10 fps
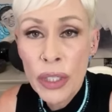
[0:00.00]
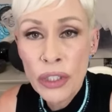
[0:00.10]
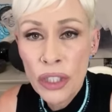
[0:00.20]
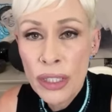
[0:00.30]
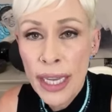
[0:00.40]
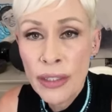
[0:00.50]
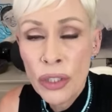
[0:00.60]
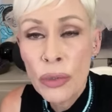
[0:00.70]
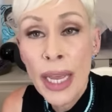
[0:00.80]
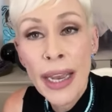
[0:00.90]
that she
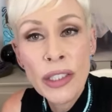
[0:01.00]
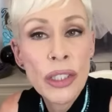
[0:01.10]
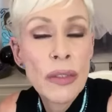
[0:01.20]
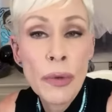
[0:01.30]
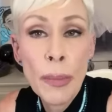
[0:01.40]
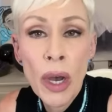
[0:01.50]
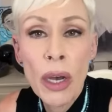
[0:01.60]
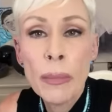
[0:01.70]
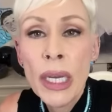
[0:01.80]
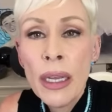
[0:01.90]
tattooed ashes of her
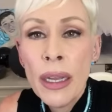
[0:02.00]
mom.